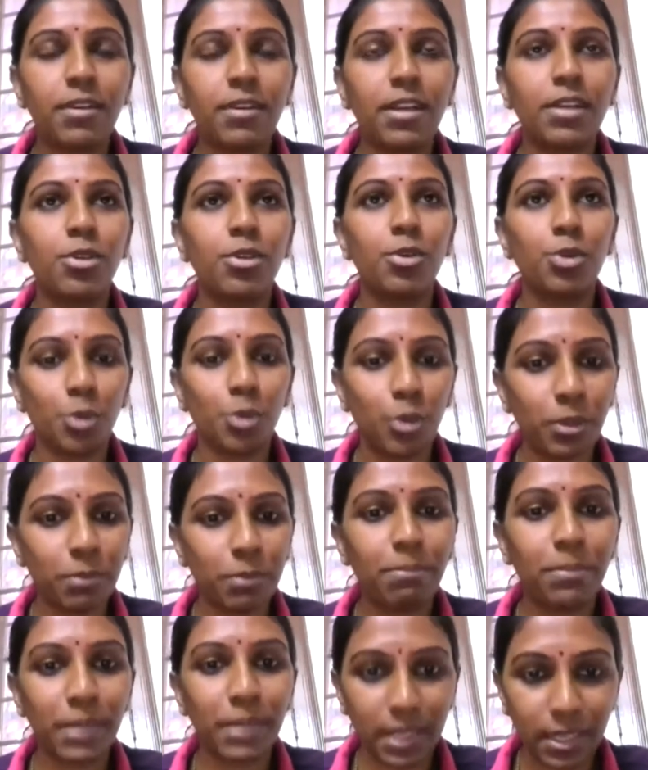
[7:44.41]
And you
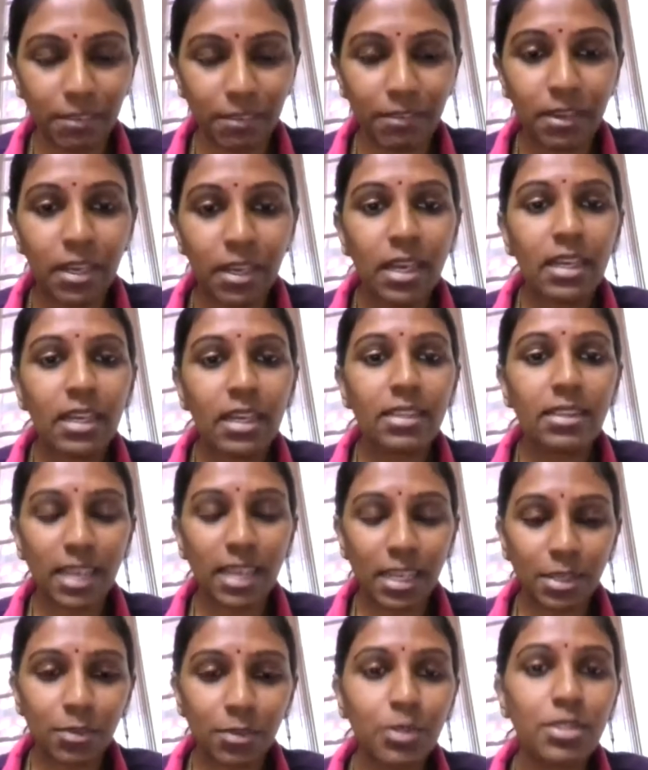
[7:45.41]
don't believe,
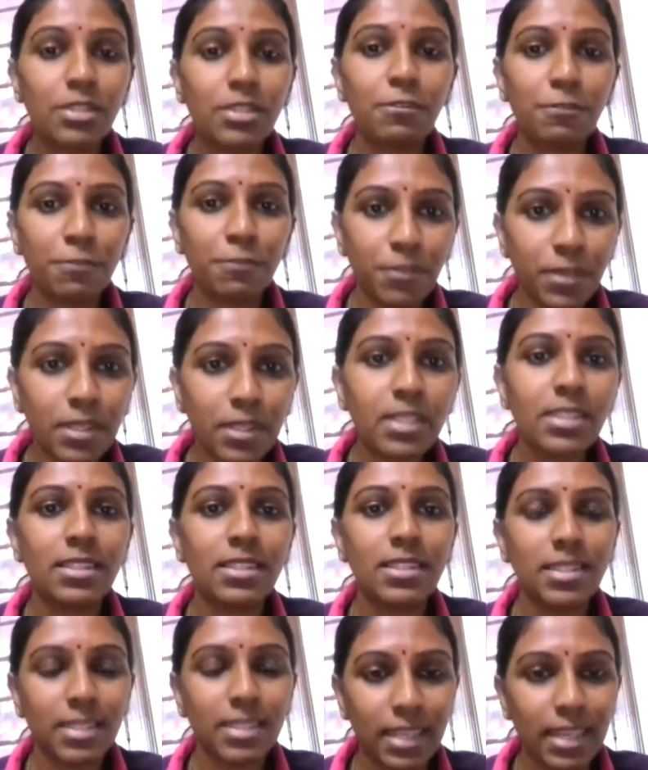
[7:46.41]
that was the
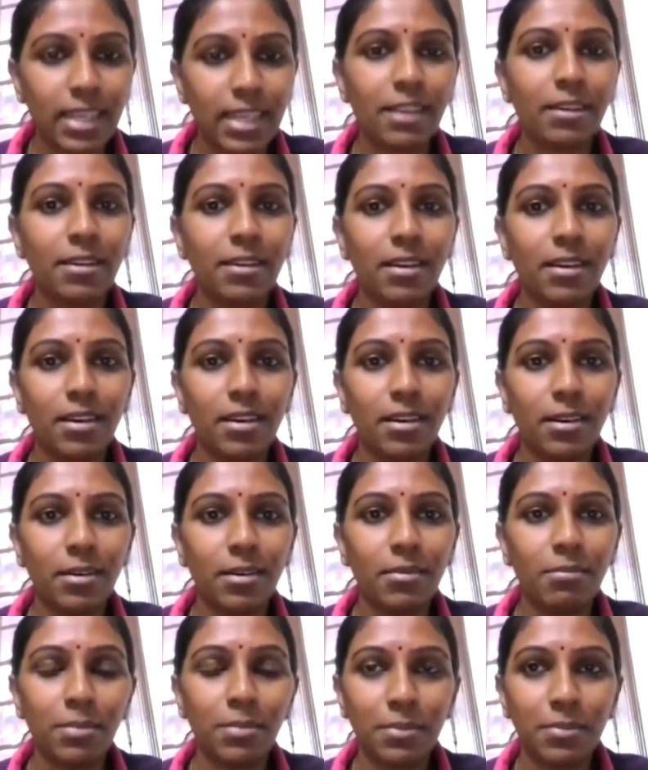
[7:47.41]
first day
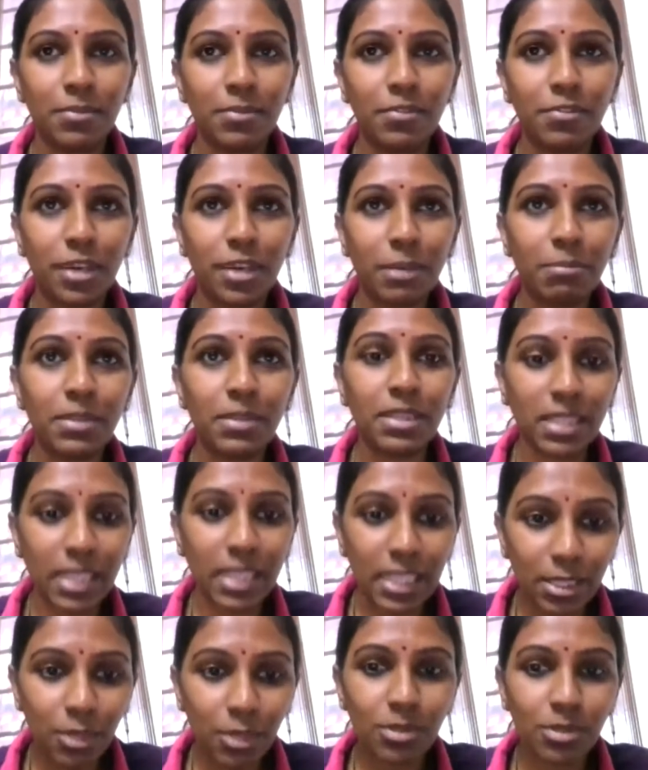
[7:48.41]
from
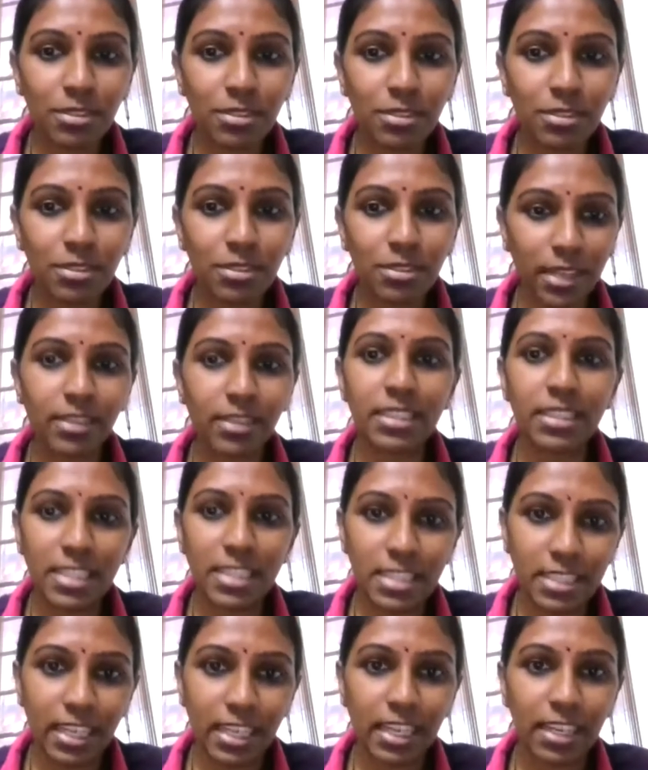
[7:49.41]
3,500
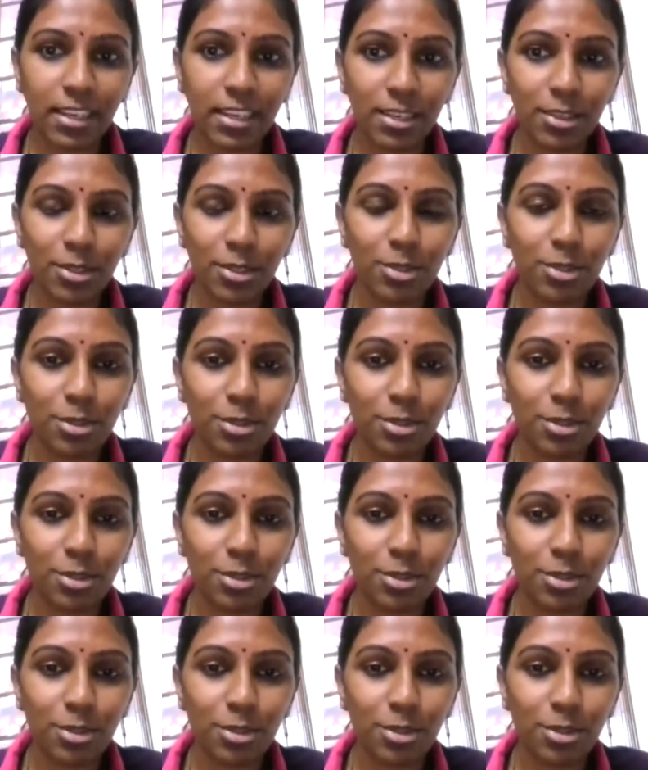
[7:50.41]
sale,